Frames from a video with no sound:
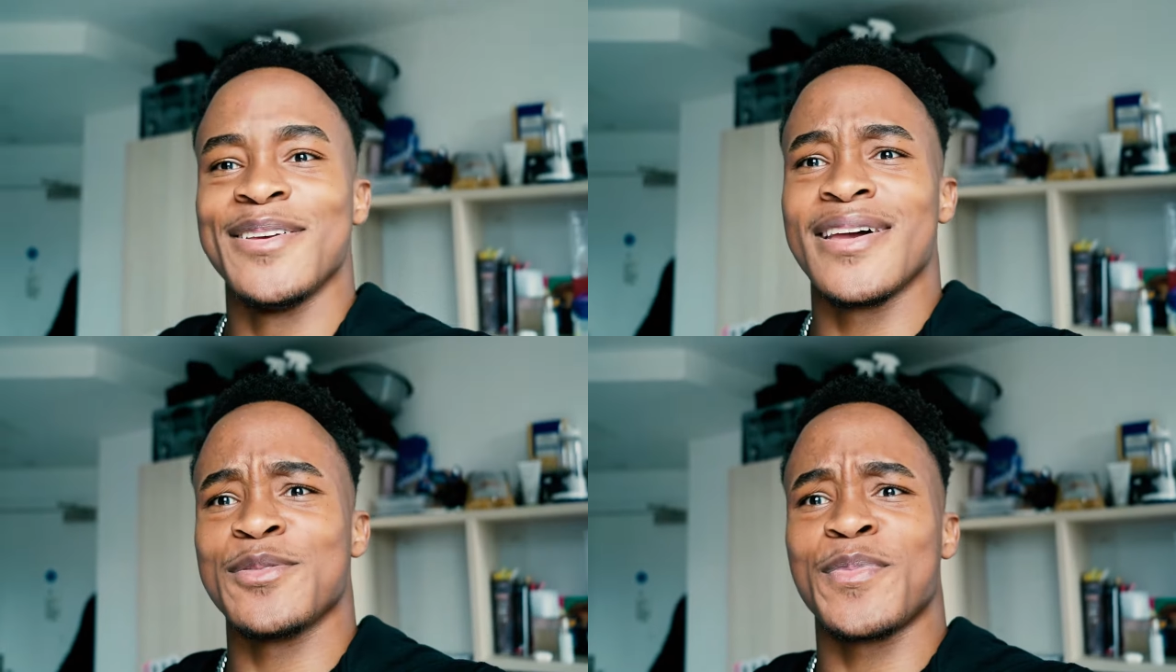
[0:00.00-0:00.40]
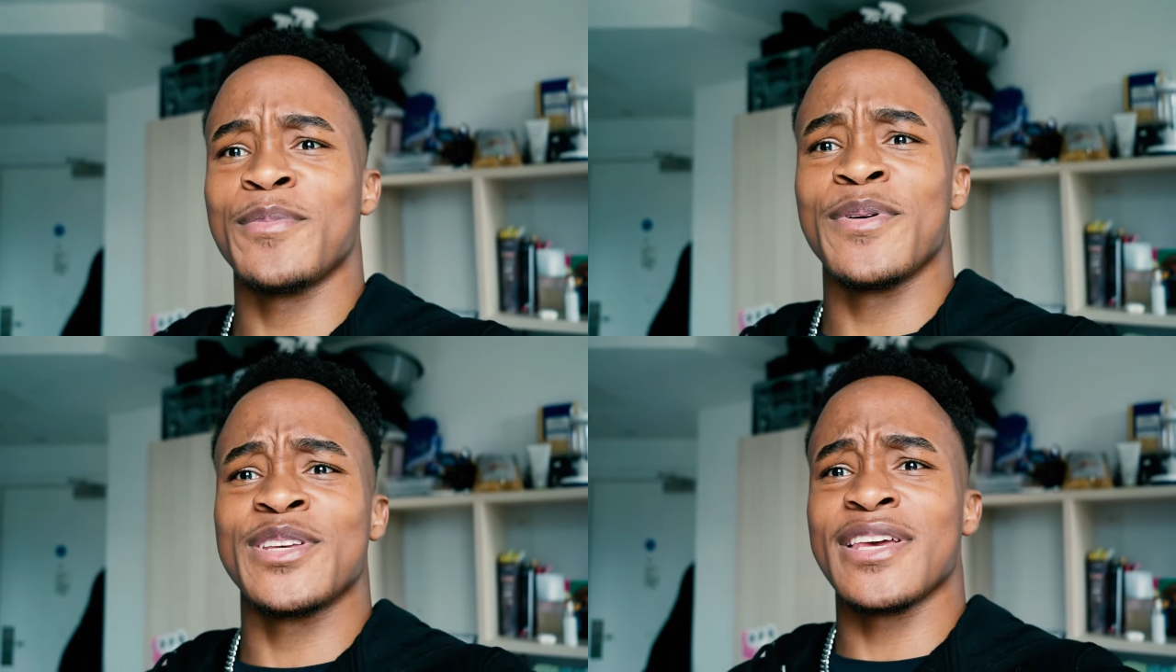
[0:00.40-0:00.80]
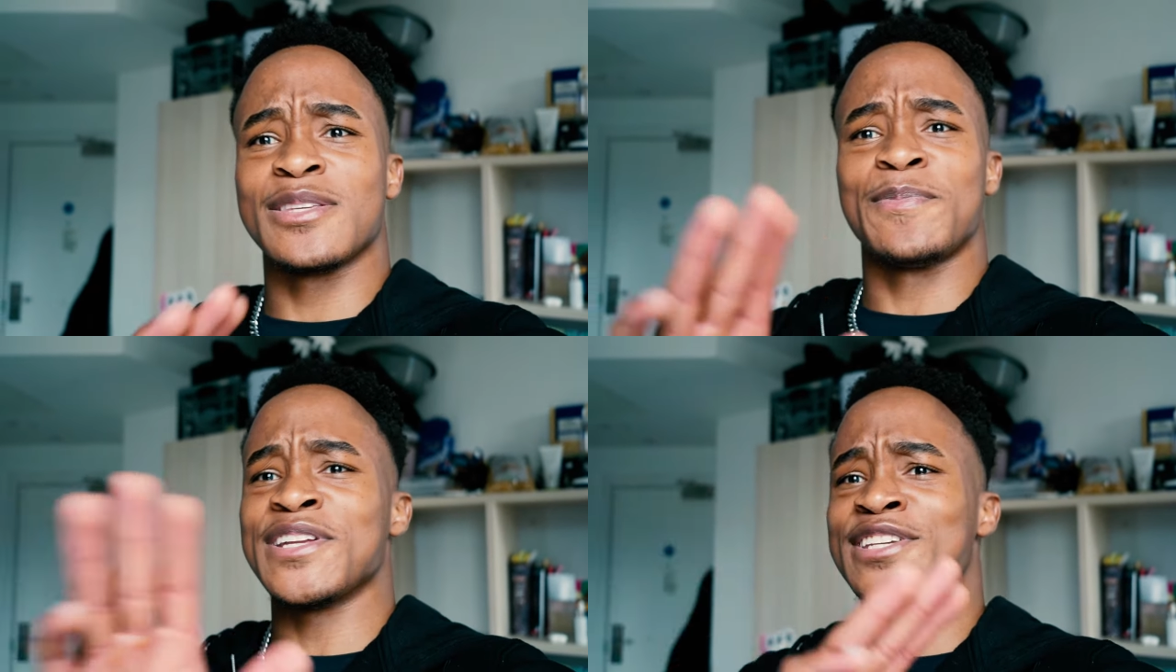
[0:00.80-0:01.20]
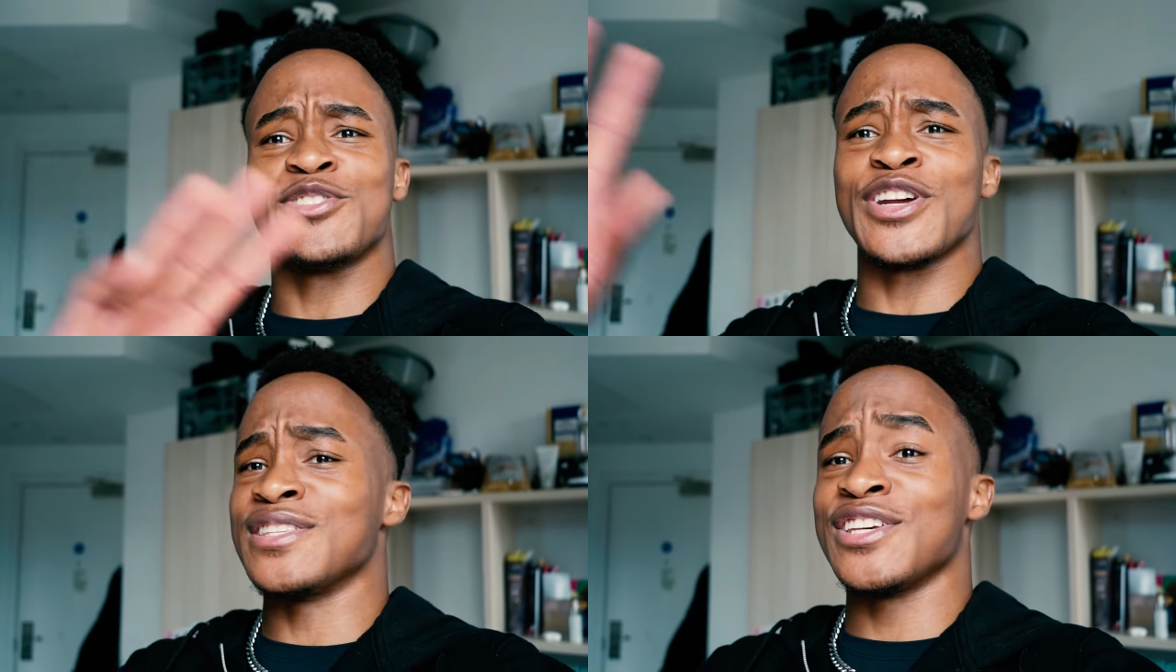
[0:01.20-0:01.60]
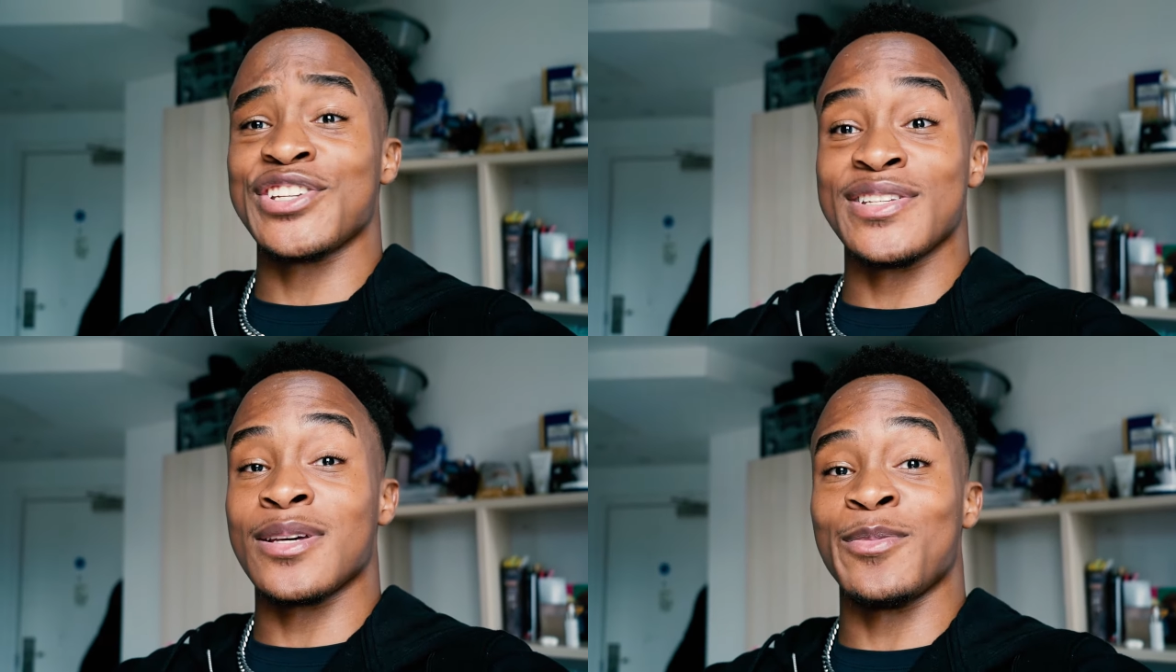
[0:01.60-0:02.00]
Guys are probably expecting a
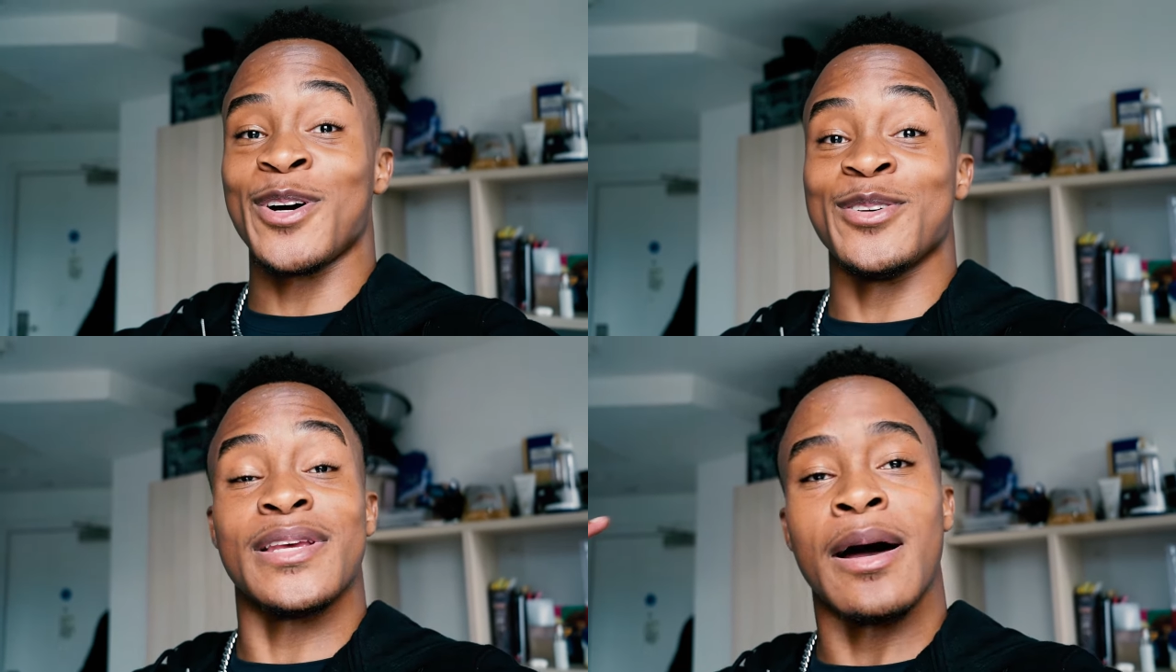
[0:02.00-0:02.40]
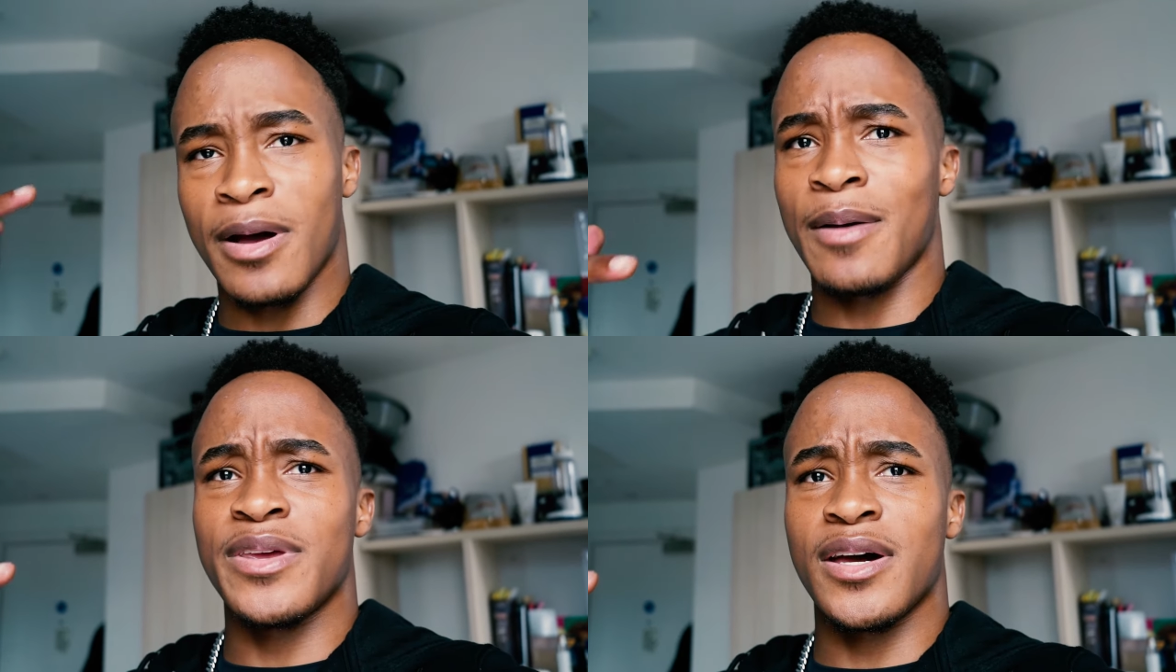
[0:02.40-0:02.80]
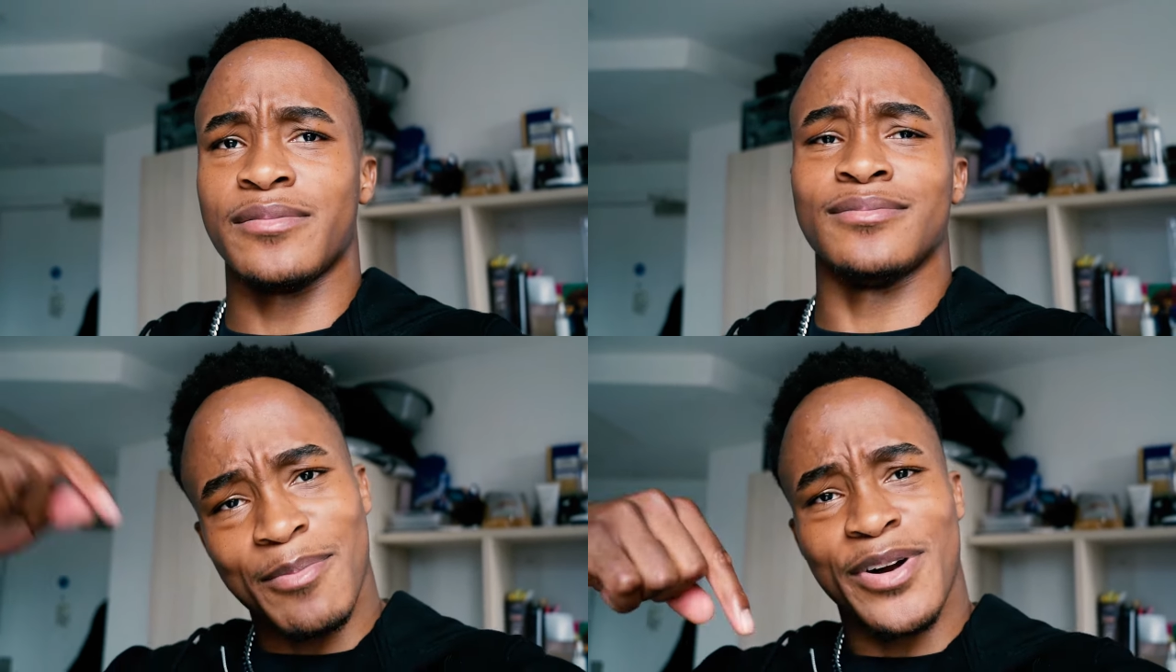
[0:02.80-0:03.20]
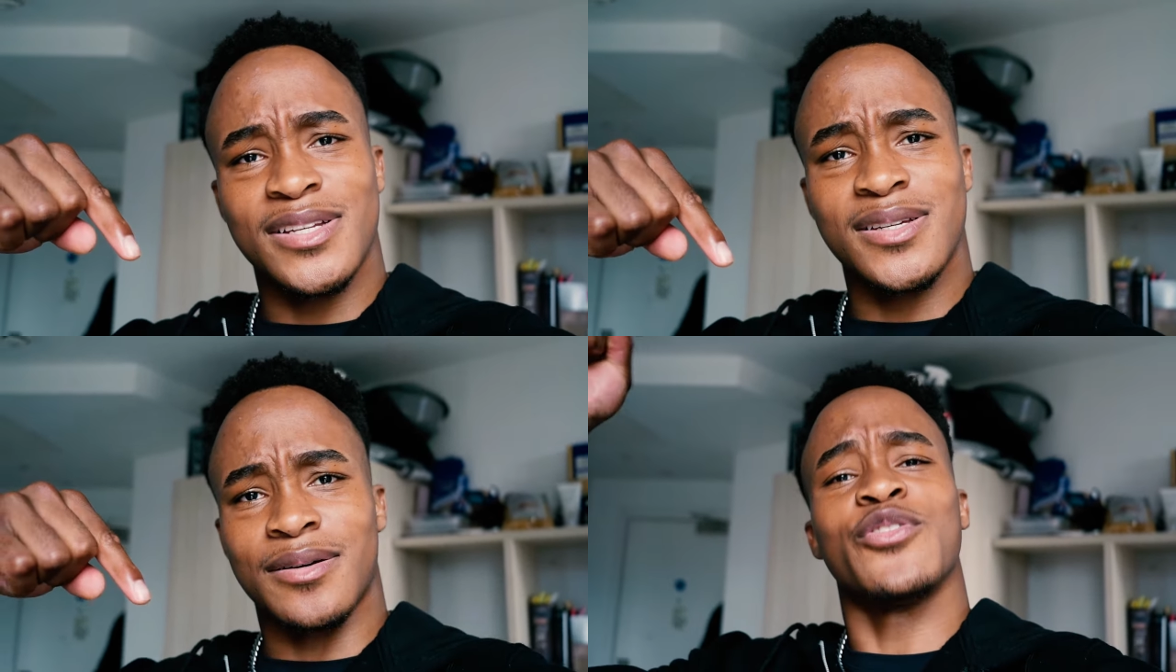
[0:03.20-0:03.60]
transition somewhere else. I'm here. I'm right here.